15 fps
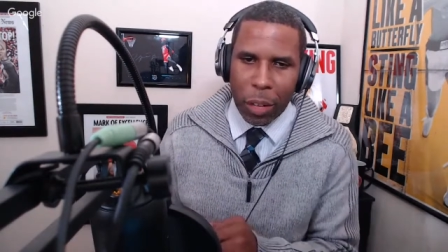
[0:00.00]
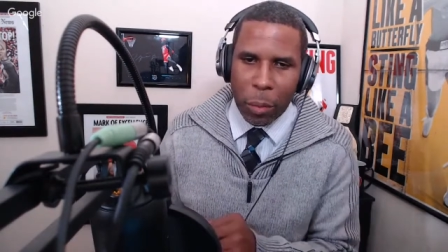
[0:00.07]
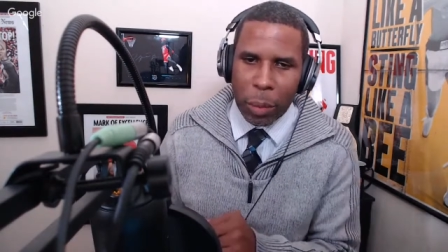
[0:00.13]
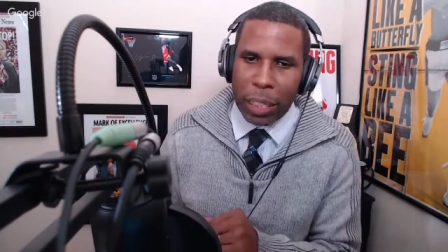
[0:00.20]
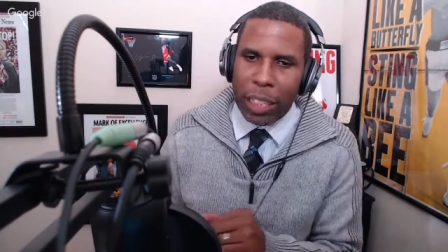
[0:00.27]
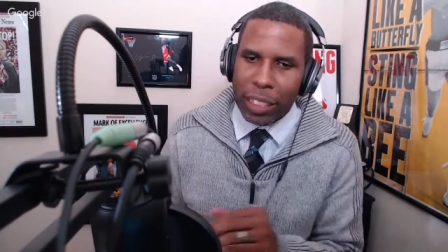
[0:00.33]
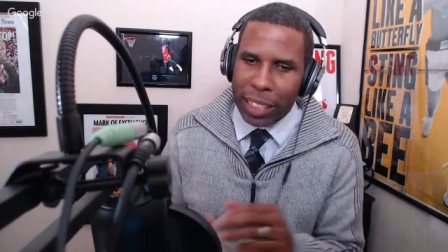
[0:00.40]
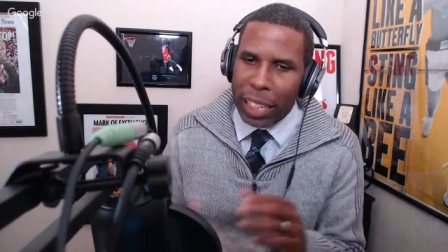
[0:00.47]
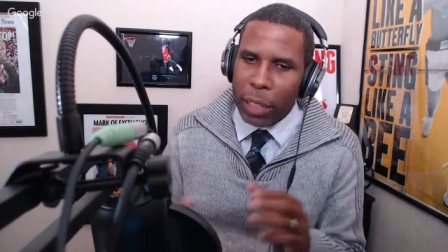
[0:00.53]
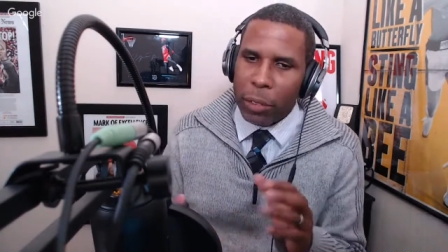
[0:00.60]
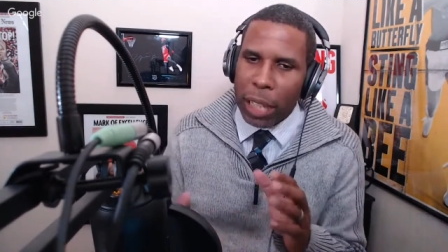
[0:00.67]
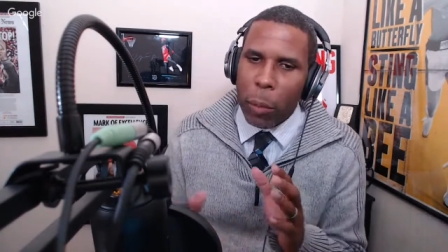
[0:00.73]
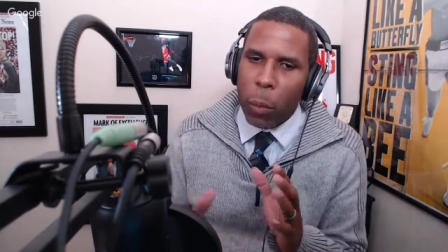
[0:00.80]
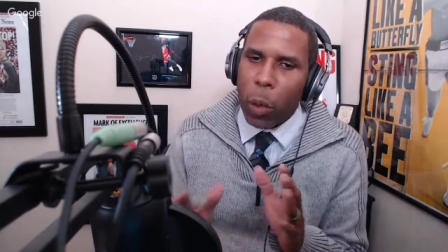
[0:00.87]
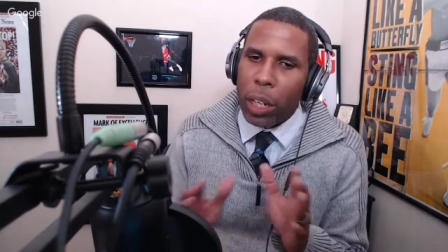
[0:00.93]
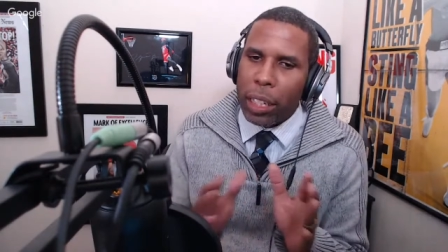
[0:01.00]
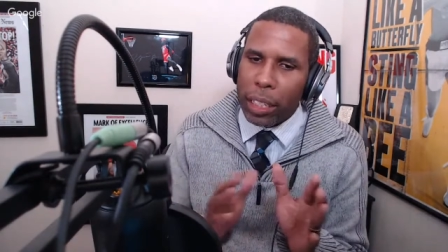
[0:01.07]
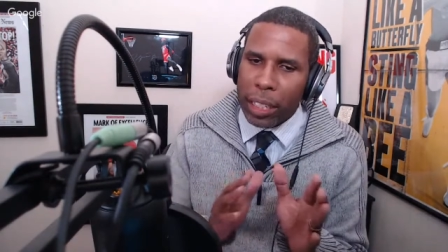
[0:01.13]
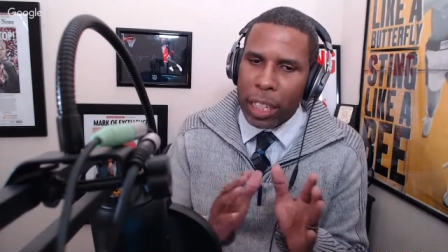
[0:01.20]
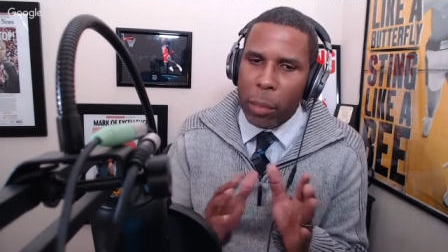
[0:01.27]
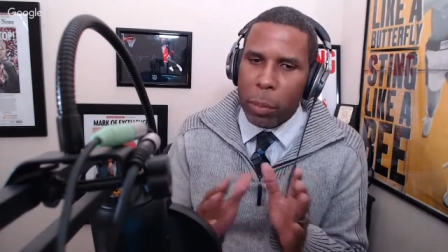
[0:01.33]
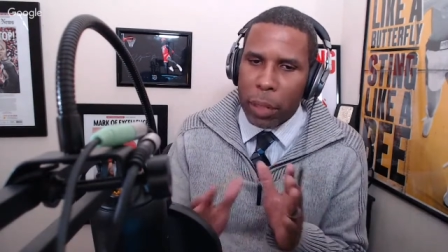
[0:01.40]
because they wanted to
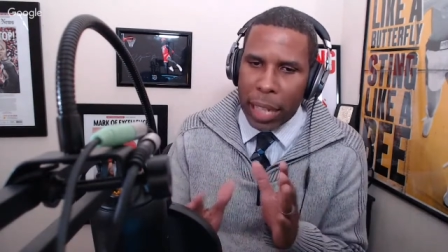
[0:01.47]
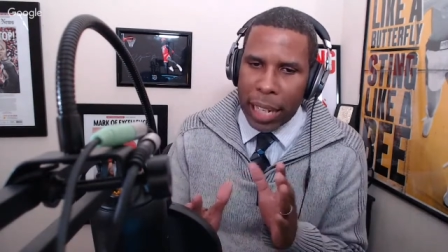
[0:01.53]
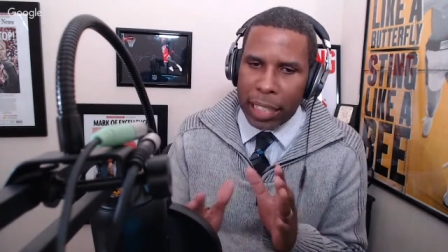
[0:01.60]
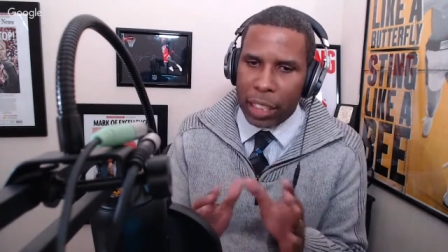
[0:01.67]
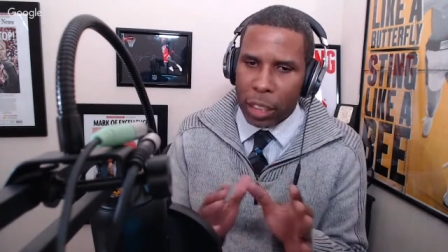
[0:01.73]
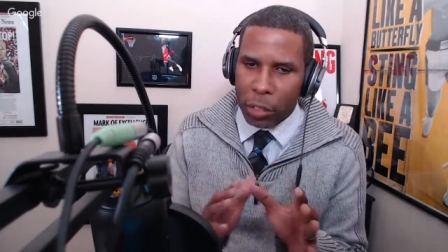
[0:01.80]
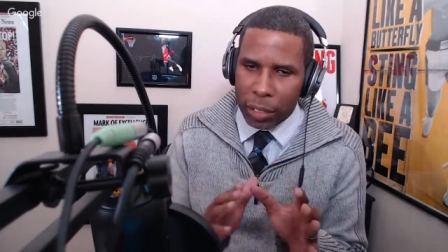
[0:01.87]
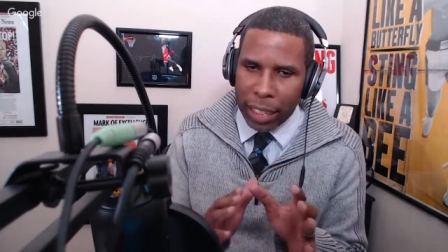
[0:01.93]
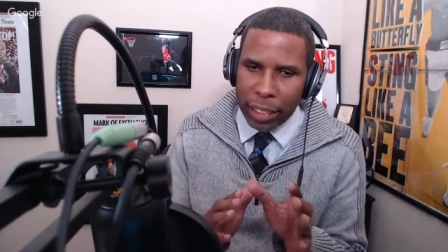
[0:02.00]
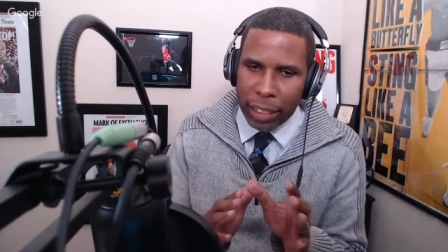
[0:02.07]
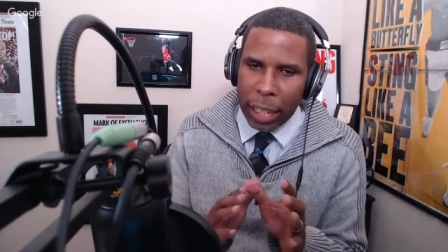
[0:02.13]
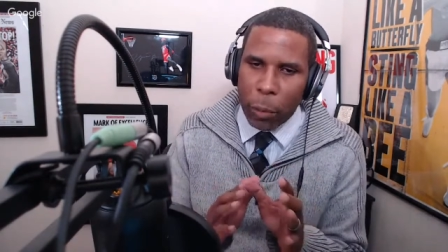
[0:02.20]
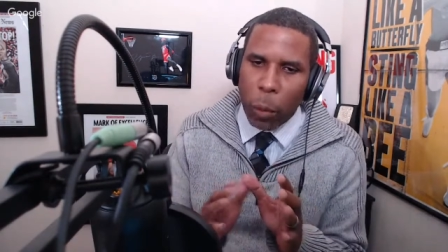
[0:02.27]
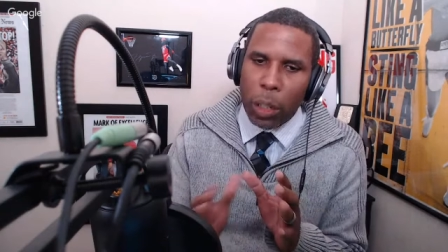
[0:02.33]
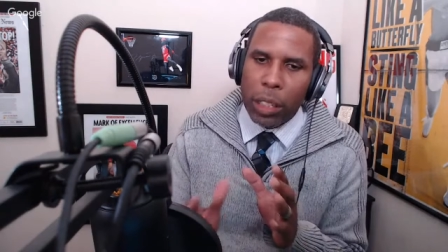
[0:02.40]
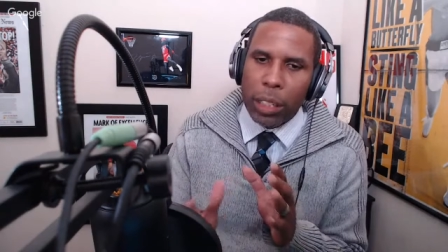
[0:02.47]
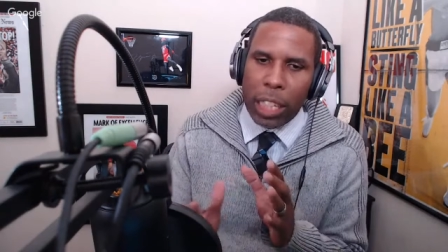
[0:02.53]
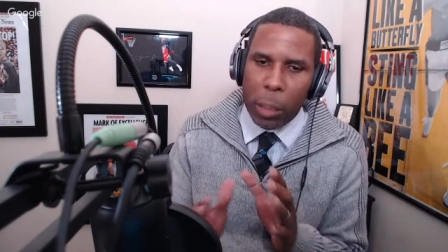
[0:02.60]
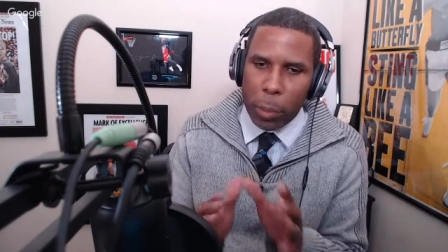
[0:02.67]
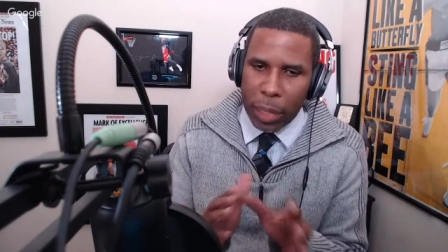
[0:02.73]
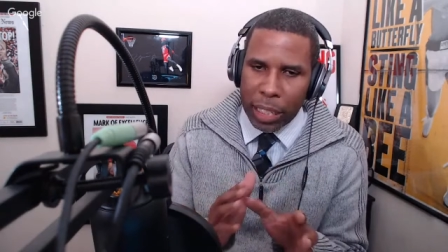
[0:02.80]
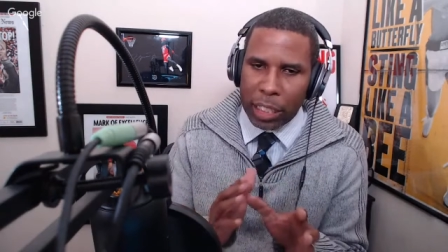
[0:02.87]
keep it they wanted to
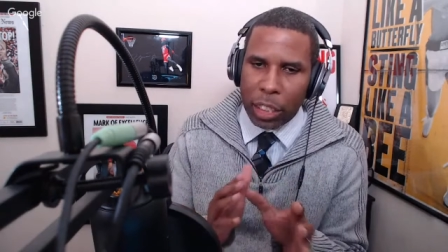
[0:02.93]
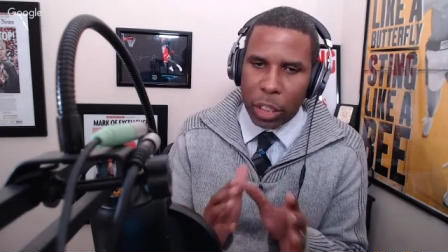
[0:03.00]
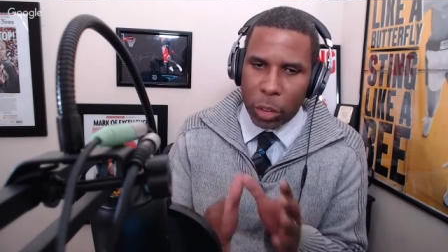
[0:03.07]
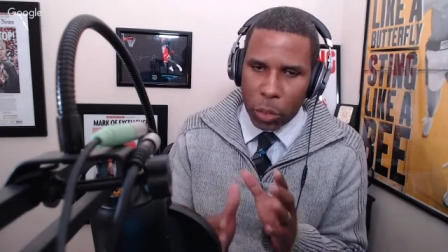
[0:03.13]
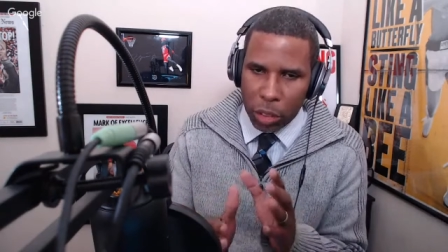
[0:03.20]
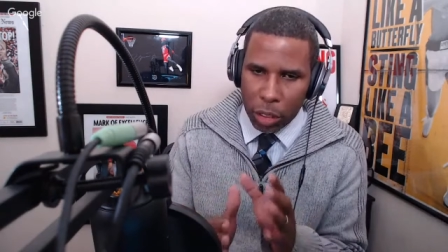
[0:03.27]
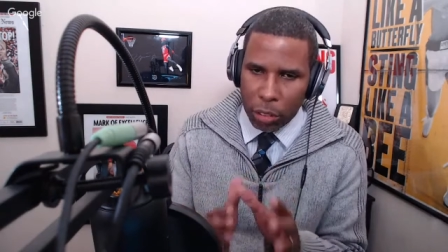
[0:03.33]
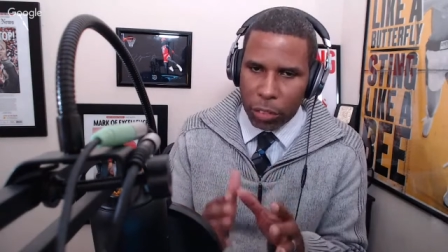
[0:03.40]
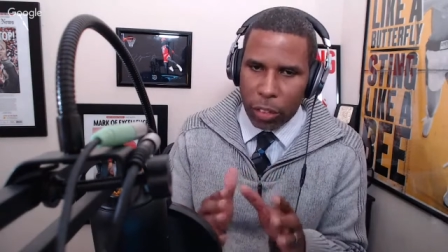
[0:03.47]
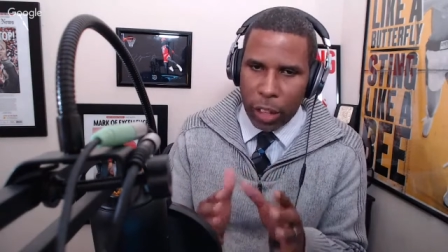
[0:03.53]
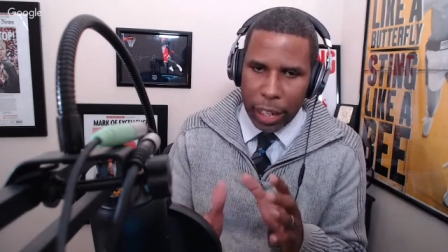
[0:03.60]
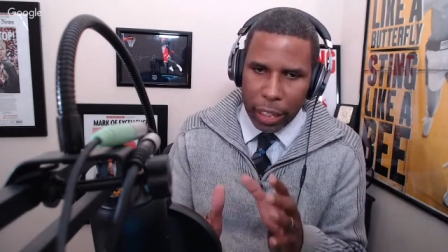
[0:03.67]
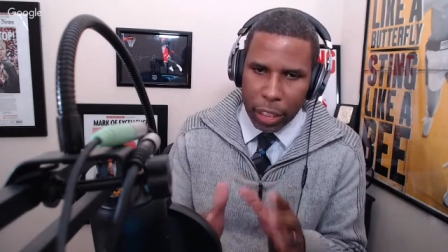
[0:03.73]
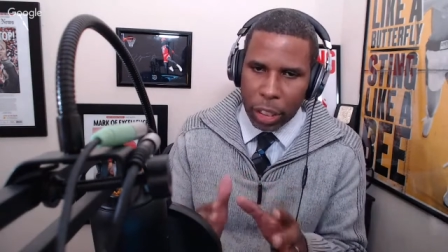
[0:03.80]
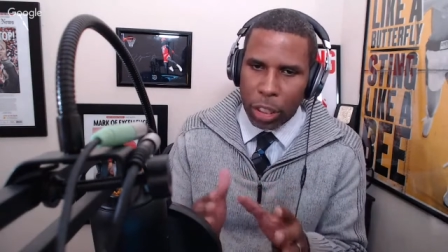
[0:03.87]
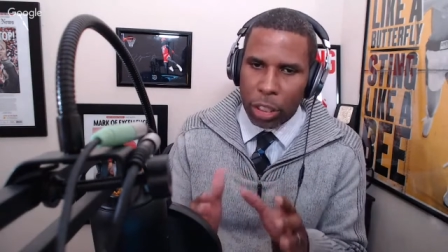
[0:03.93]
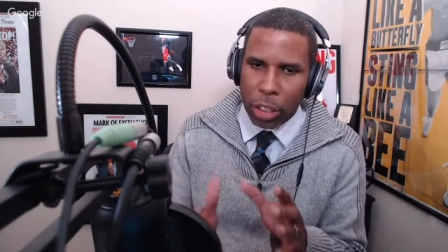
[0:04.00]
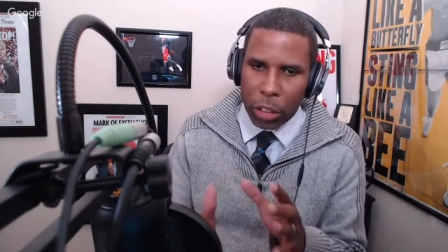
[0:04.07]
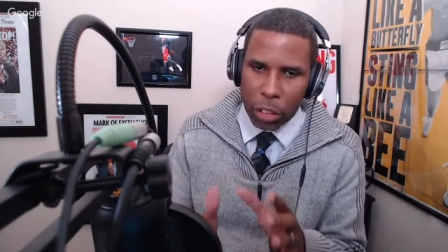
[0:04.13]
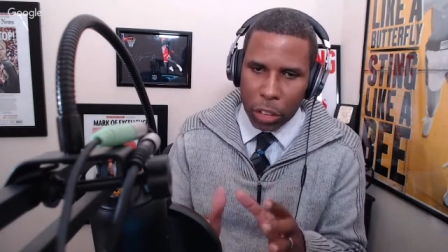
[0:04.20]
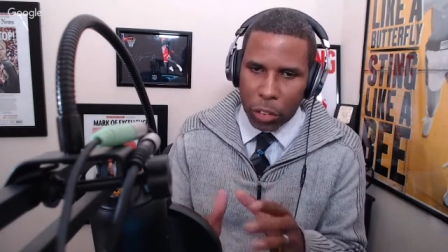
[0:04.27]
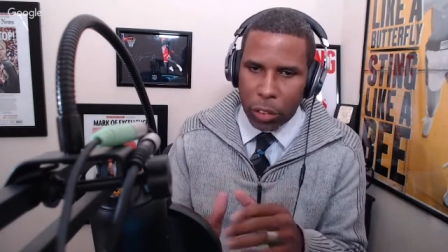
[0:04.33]
keep it exclusive, right, to a
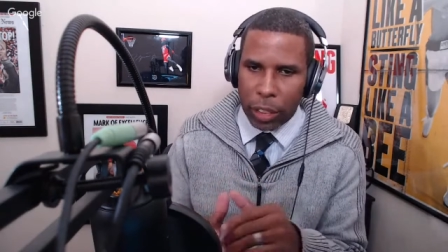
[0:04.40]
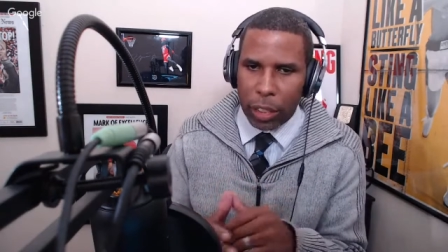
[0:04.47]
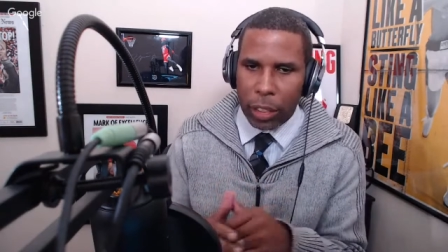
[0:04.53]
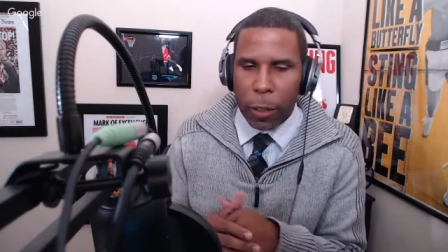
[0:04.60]
certain degree.